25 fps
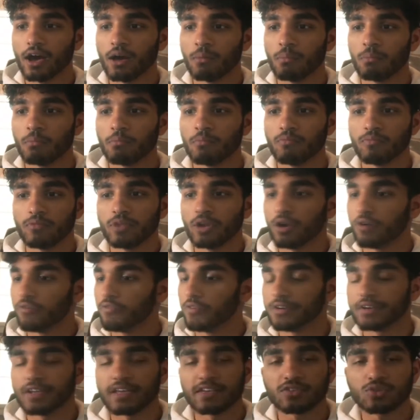
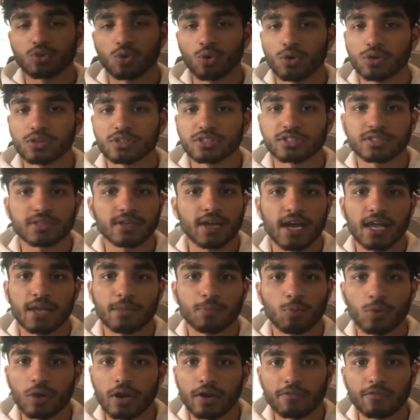For Discord,
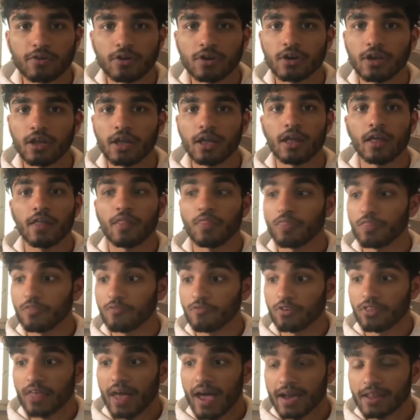Skype, whatever,
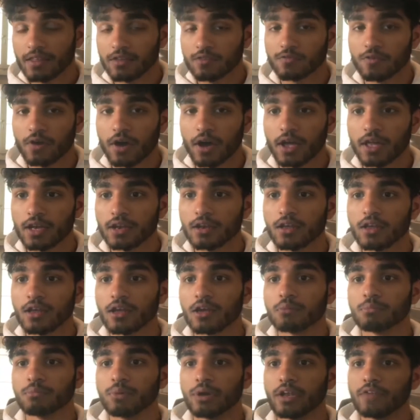for that it's
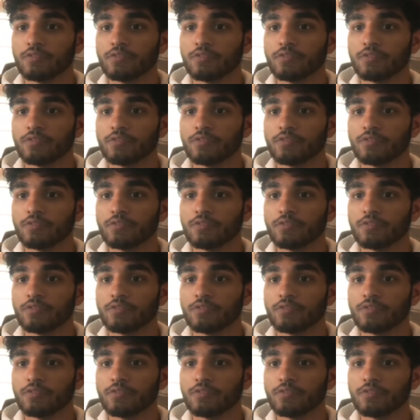fine.